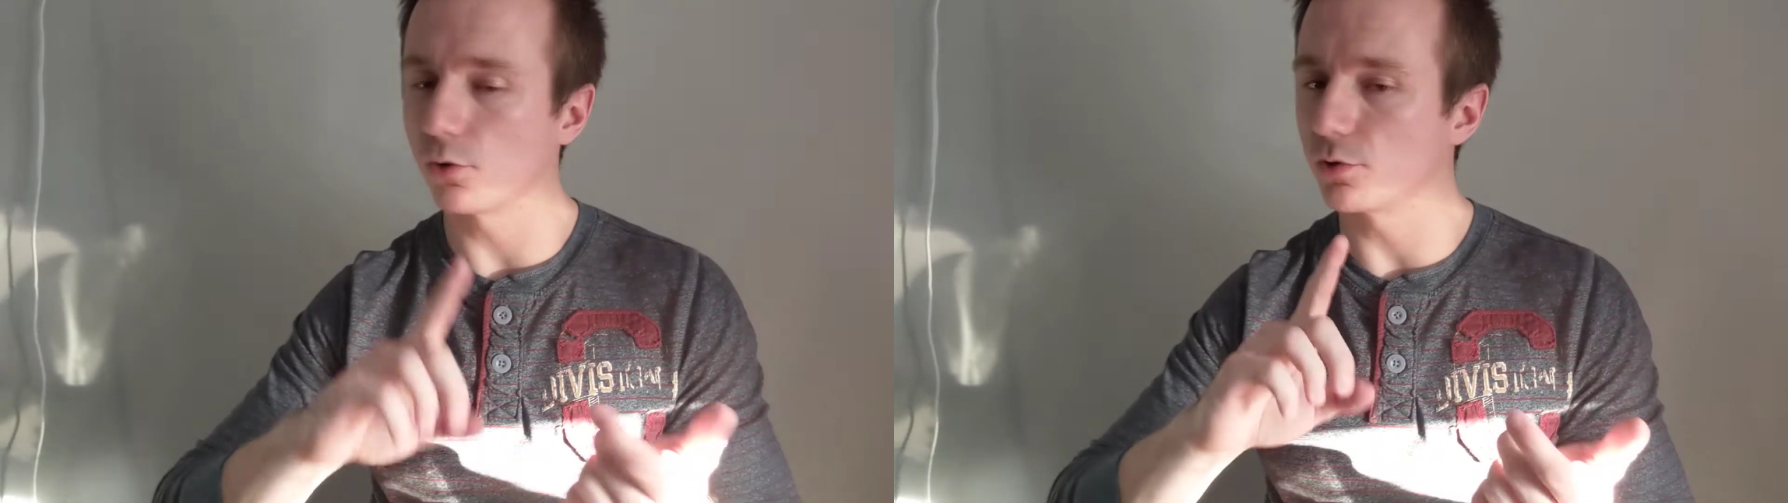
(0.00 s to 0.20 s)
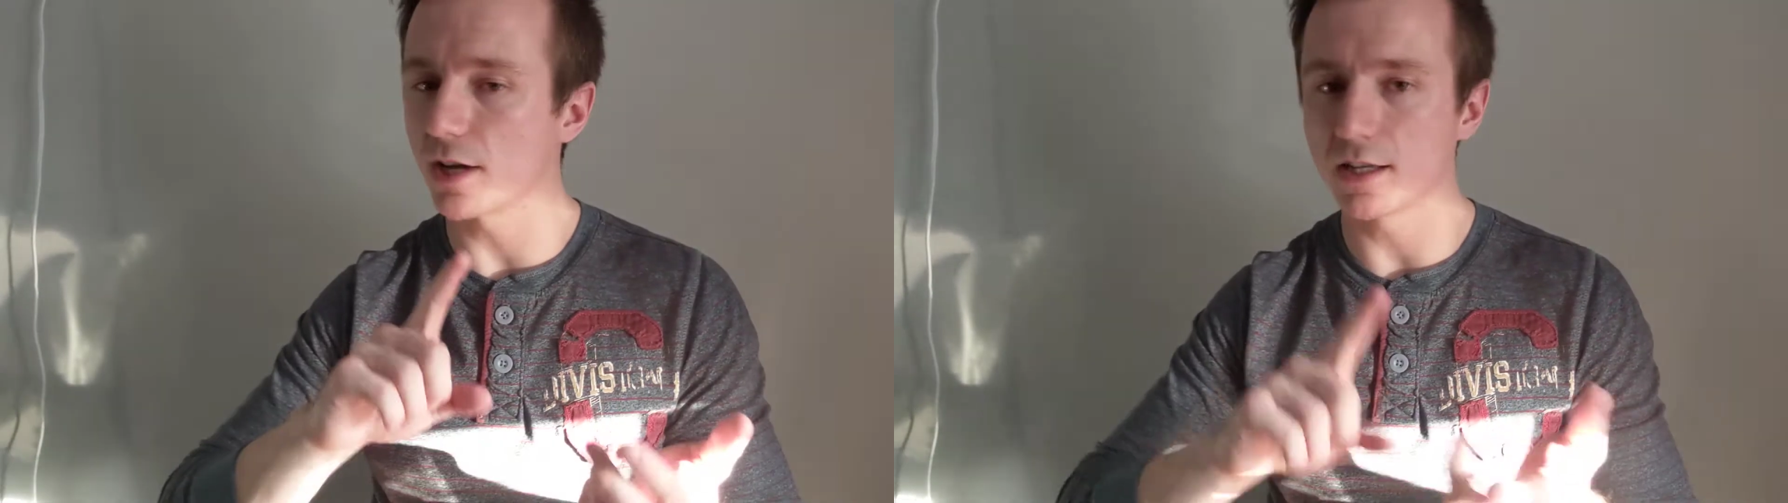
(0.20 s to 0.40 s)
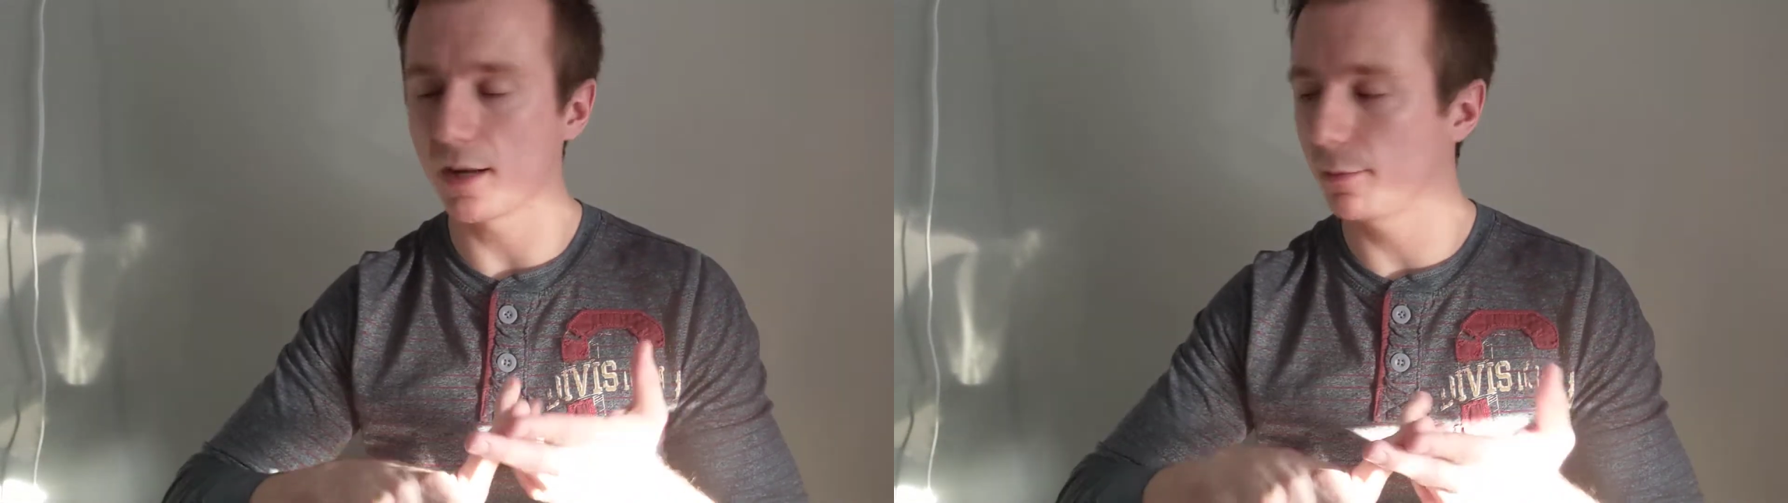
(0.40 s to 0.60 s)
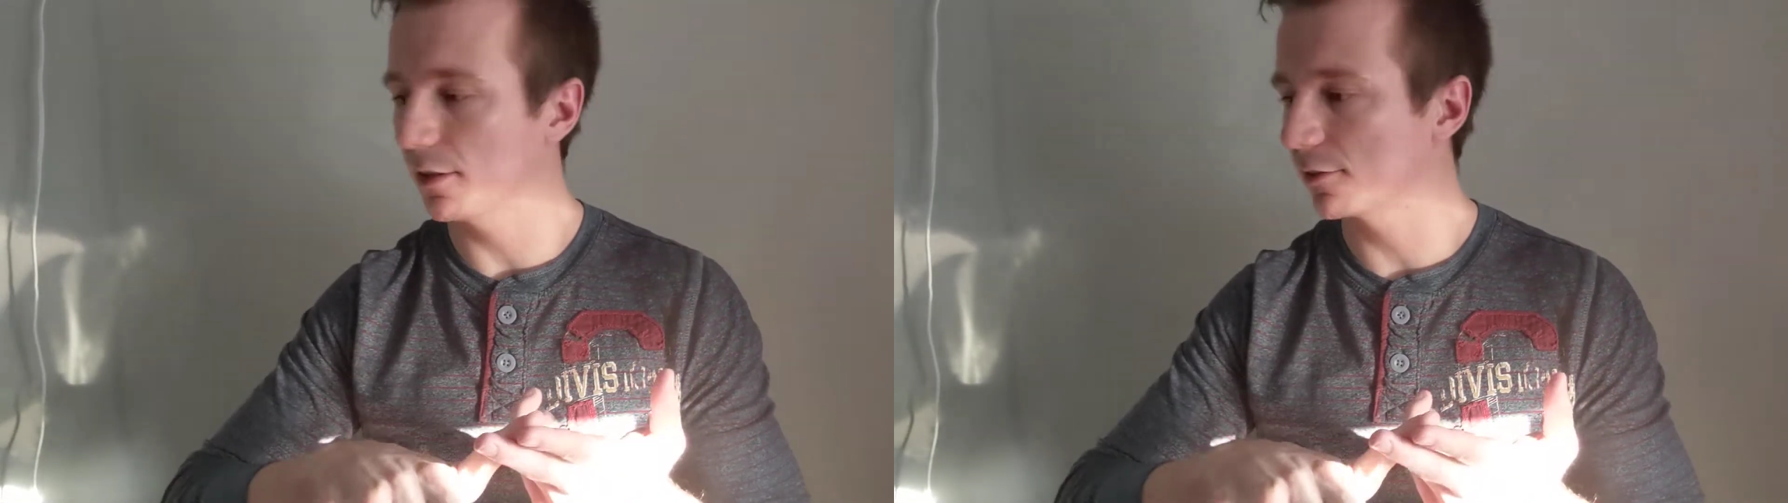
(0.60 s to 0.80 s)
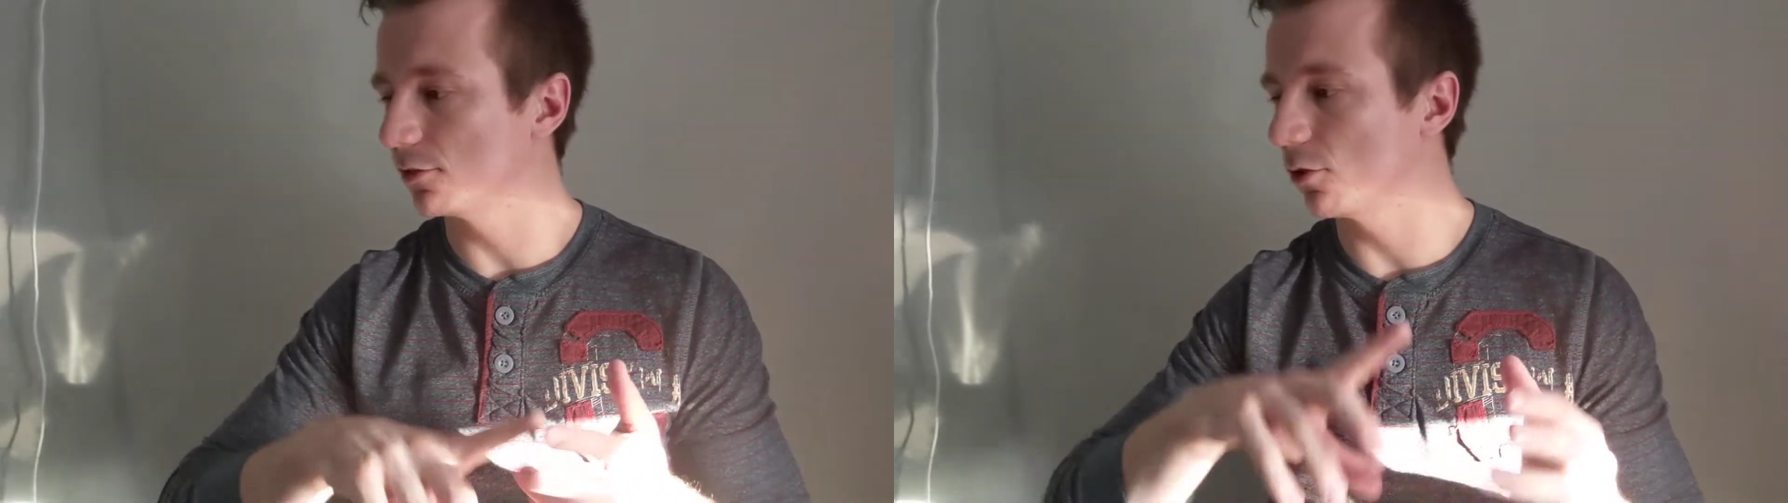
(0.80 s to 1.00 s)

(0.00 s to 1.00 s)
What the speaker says: no dynamics,